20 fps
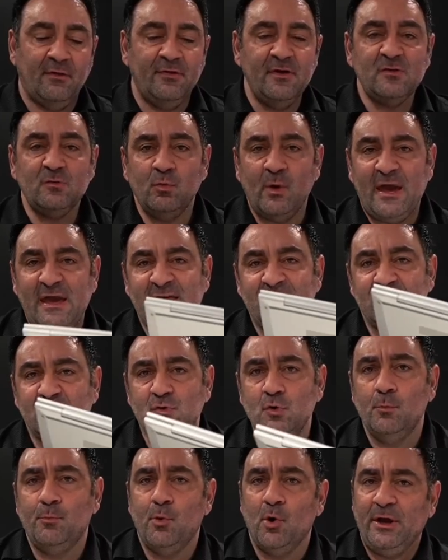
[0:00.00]
Now, this
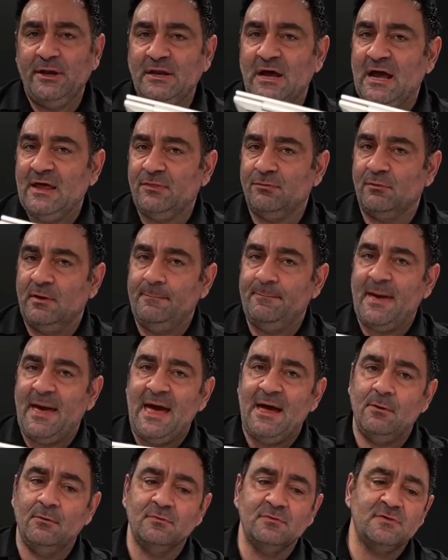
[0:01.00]
weighs 2.93
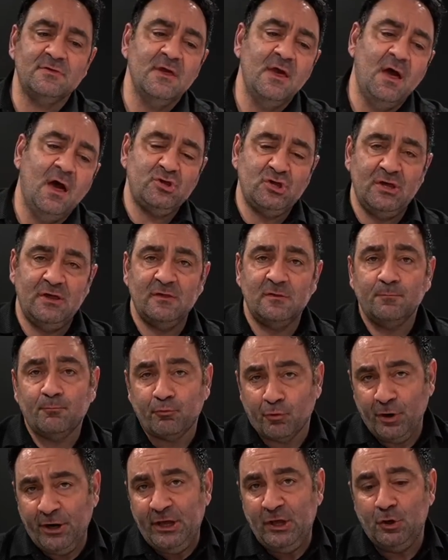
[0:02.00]
pounds, which is
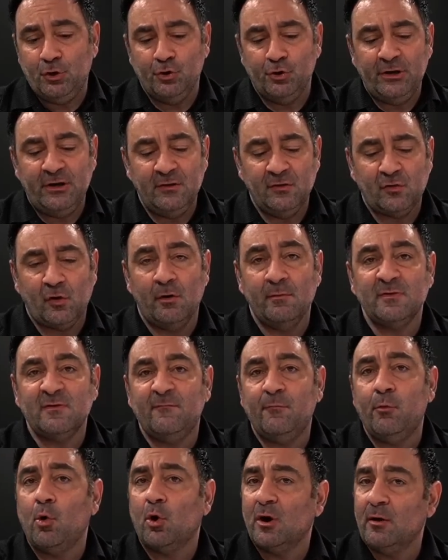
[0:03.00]
pretty good in
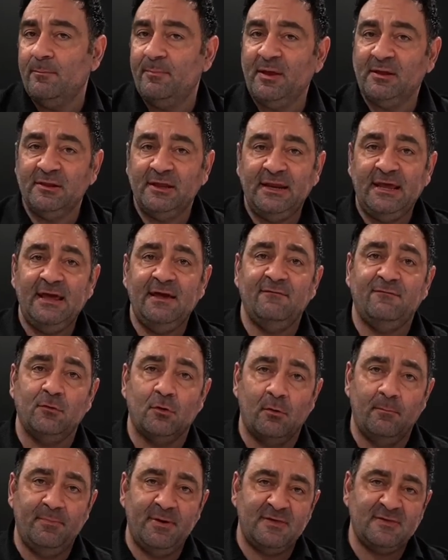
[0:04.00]
terms of portability.
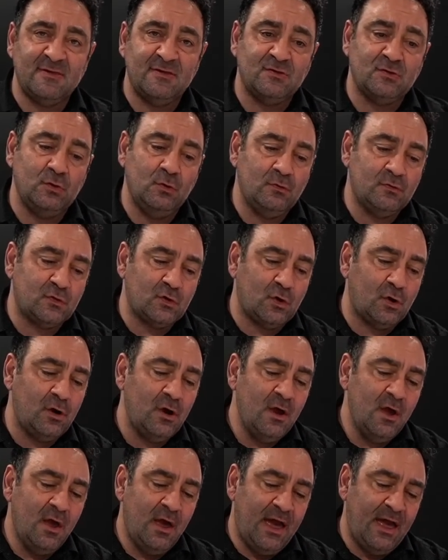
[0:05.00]
If you're a business
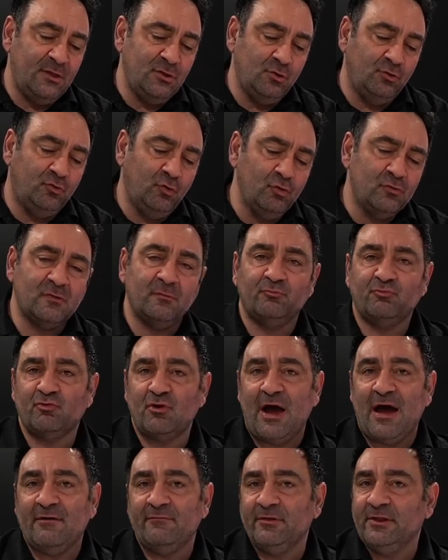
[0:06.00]
user and you do some
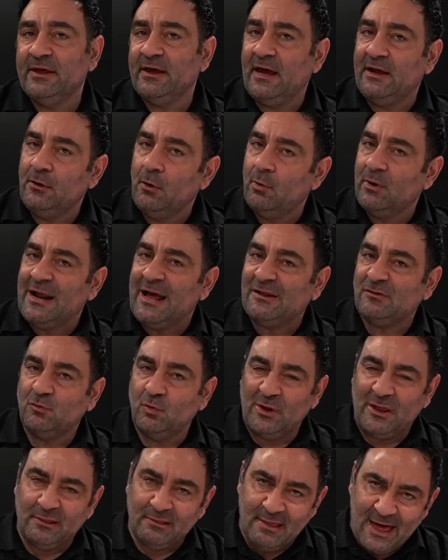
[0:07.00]
traveling, I know we're not
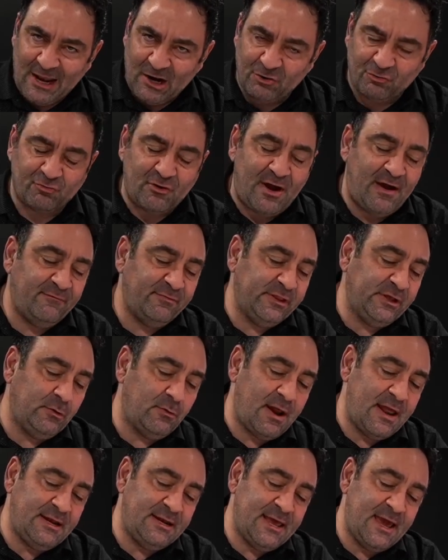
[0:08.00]
doing a lot of
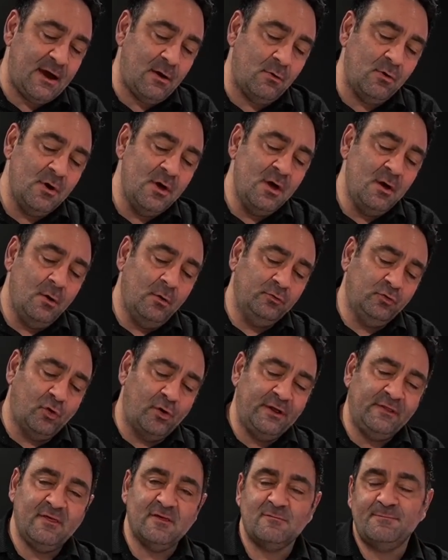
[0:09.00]
traveling right now
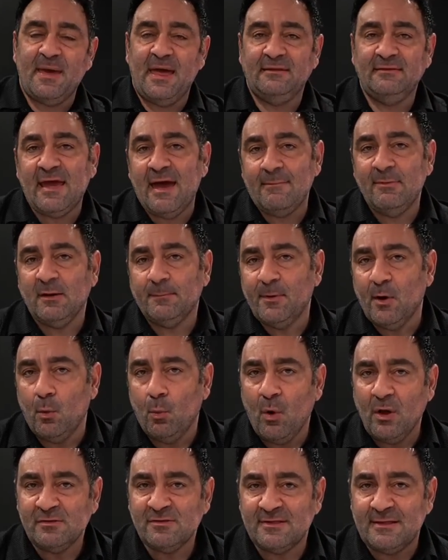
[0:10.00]
during this pandemic,
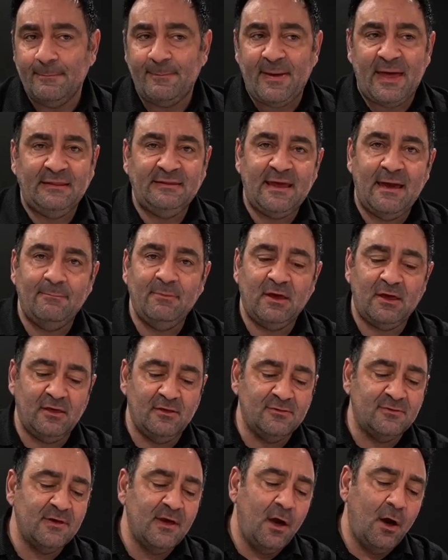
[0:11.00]
but once the
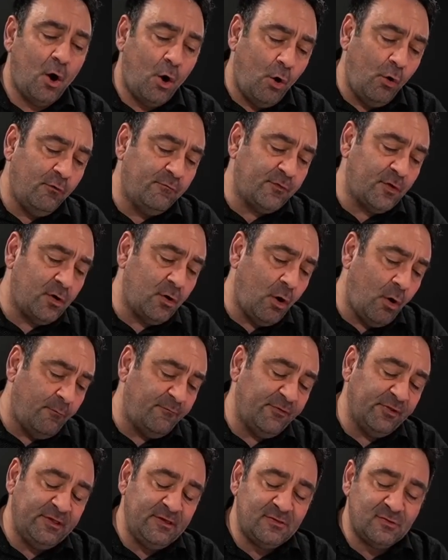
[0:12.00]
pandemic is over,
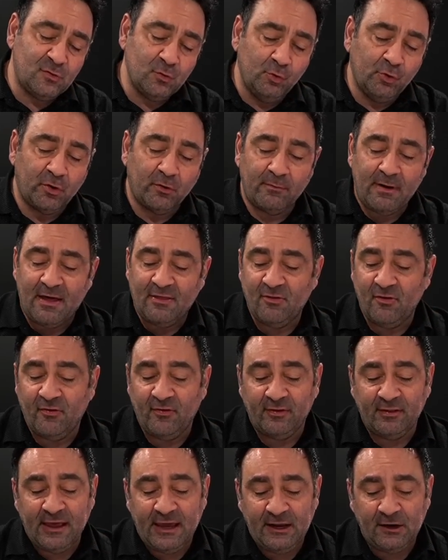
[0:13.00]
hopefully sooner rather
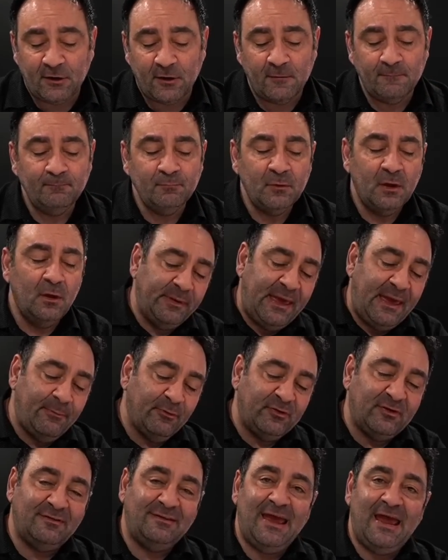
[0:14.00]
than later, you'll be
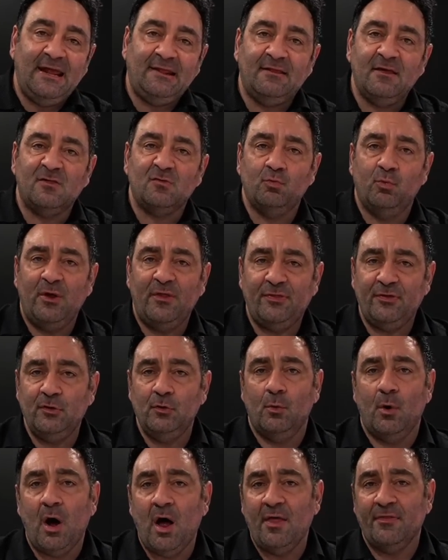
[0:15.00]
able to take this with
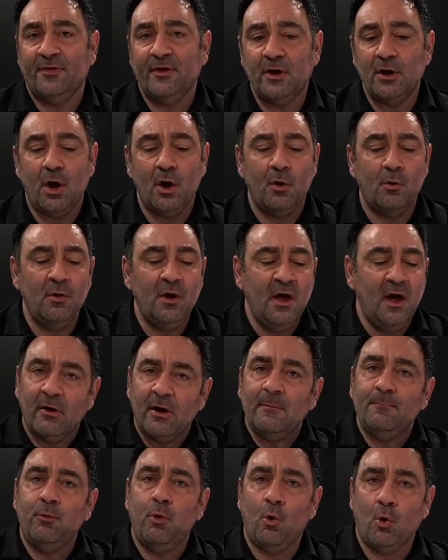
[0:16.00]
you on the go,
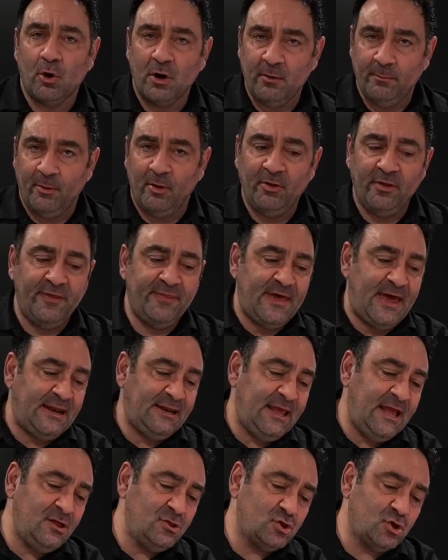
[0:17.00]
very portable in
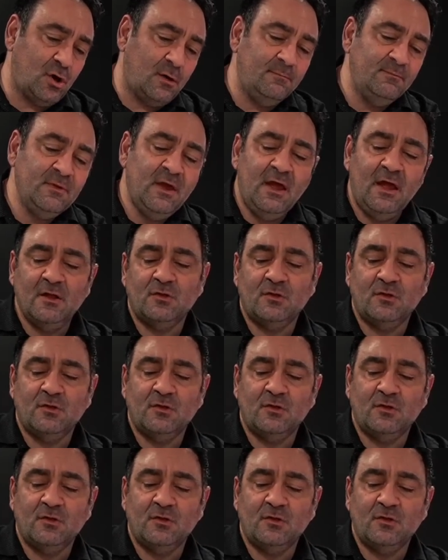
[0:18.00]
that nature.